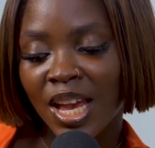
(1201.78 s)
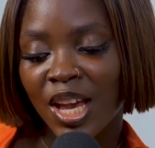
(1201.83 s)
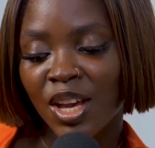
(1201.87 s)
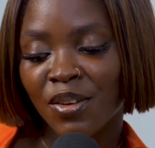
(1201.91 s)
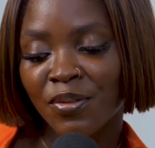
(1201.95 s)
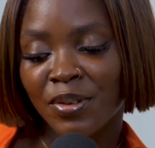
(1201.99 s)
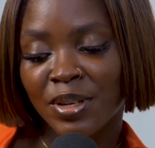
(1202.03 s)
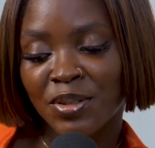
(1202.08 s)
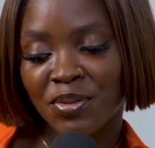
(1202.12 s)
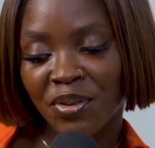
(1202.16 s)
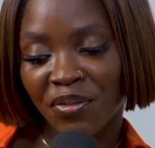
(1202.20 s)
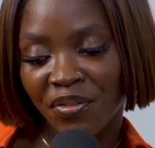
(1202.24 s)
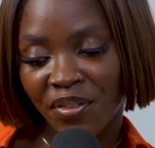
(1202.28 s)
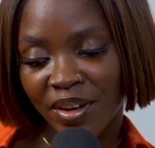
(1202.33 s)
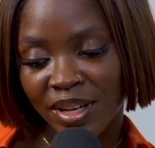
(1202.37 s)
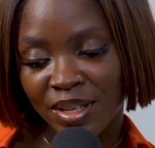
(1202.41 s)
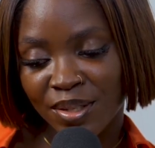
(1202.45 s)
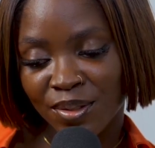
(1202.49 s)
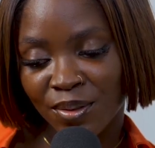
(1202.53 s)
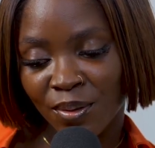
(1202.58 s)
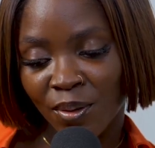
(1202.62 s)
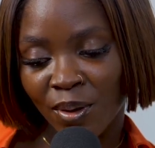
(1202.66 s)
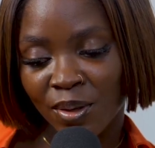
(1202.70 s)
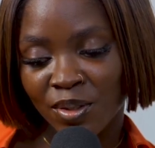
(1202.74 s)
which
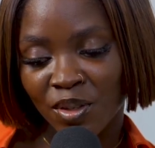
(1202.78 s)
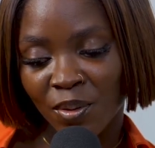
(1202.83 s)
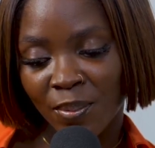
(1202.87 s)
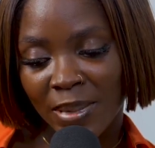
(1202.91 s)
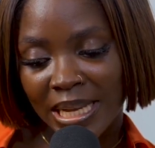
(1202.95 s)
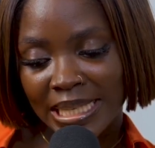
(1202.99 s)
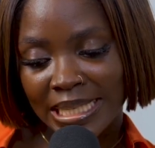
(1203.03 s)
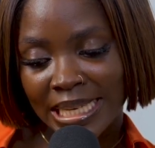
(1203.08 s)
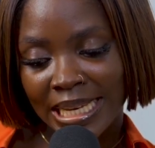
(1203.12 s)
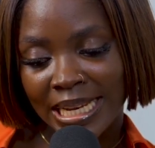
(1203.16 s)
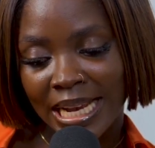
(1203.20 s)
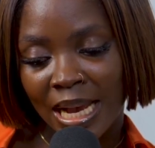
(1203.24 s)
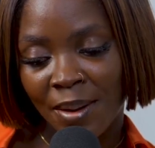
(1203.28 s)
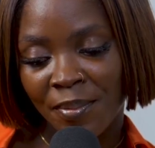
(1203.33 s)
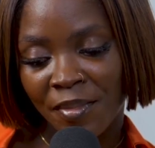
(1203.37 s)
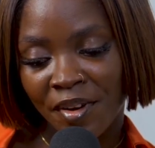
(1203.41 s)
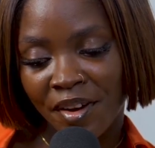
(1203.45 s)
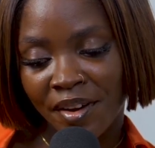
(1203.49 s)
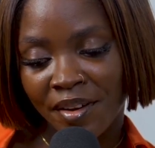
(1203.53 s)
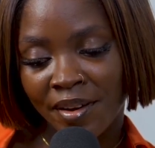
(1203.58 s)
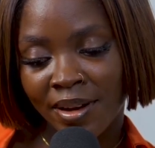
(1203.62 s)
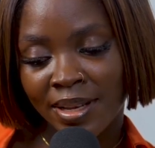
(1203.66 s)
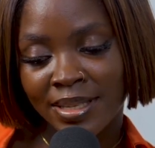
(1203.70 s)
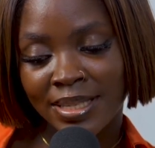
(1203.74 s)
refers to automatic
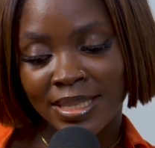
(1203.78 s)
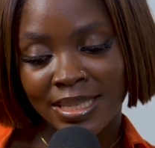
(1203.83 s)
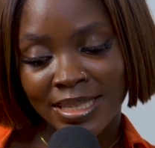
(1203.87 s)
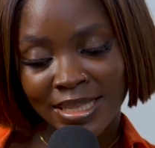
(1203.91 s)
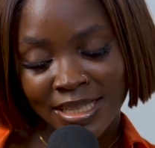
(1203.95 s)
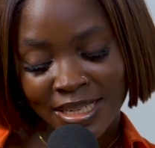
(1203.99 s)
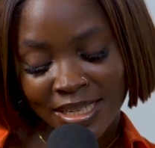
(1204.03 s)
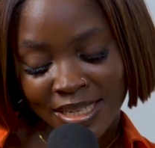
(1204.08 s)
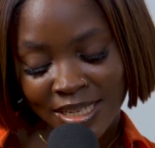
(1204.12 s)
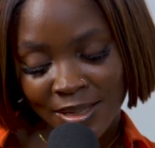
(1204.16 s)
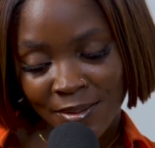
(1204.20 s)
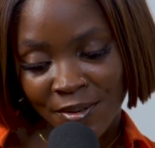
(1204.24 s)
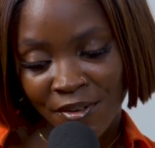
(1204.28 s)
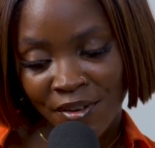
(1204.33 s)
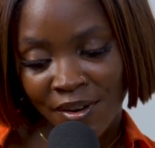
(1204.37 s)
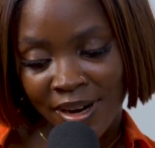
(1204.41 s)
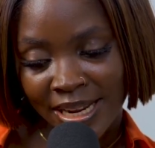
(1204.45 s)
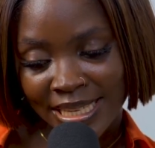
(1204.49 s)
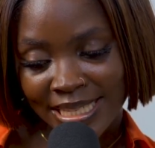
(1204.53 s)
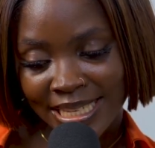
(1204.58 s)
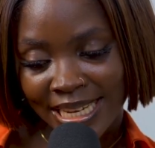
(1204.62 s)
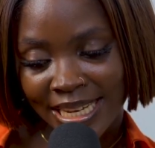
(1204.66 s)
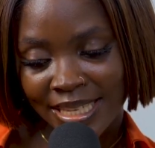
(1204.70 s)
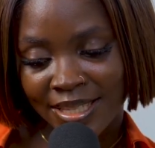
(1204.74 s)
American citizenship
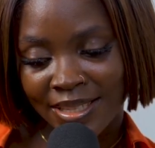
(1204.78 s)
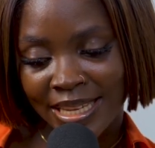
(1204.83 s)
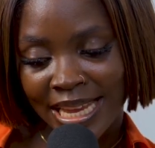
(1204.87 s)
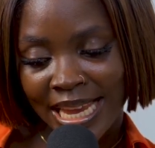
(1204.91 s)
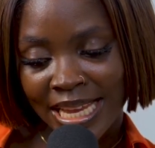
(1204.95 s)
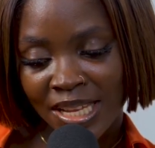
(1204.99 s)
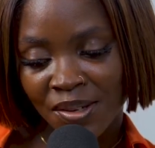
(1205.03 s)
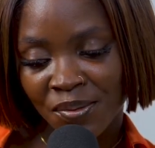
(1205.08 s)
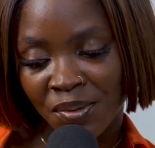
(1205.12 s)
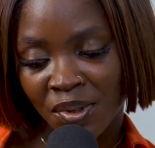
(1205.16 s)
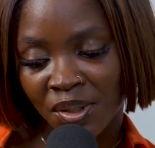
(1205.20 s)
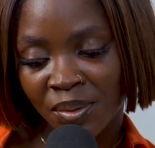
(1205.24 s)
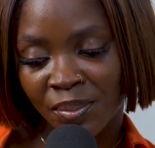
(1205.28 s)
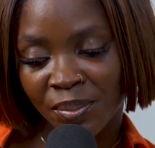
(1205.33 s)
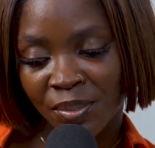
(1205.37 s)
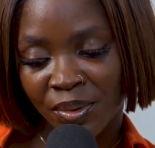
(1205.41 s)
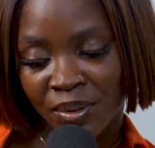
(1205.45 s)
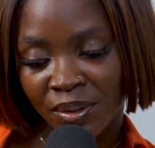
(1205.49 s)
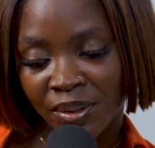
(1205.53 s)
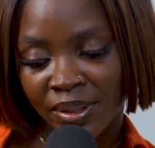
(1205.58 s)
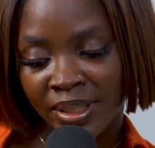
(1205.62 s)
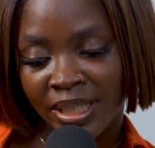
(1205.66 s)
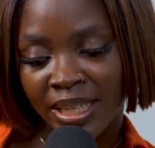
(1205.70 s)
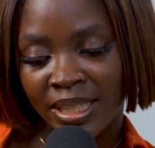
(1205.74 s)
granted to anyone
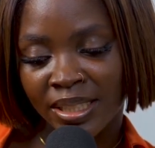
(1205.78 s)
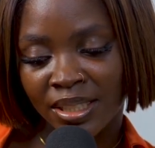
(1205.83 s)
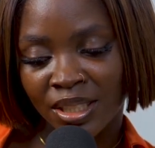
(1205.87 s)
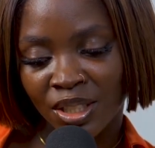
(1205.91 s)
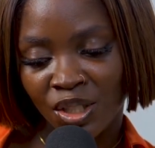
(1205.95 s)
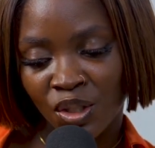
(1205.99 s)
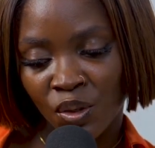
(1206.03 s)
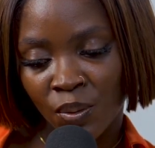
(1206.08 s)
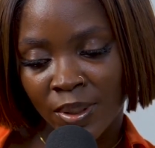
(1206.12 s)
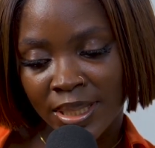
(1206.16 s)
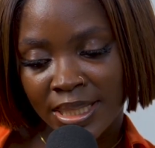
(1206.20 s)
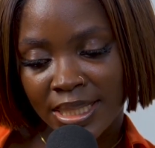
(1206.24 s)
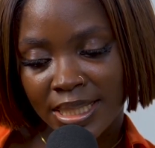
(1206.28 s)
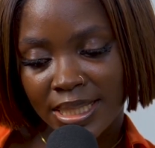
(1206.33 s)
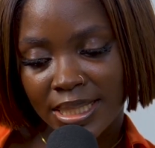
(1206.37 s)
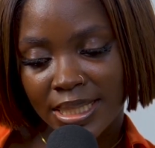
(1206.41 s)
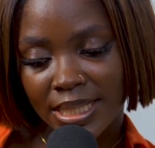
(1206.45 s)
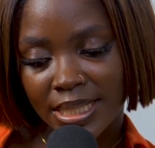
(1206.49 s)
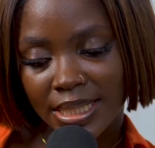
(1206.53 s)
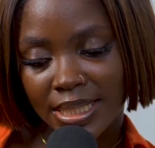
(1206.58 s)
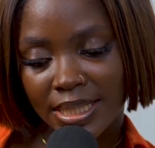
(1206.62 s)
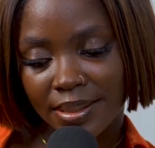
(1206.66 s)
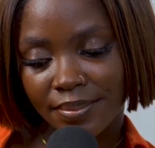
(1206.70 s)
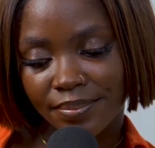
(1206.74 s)
born in the U.S.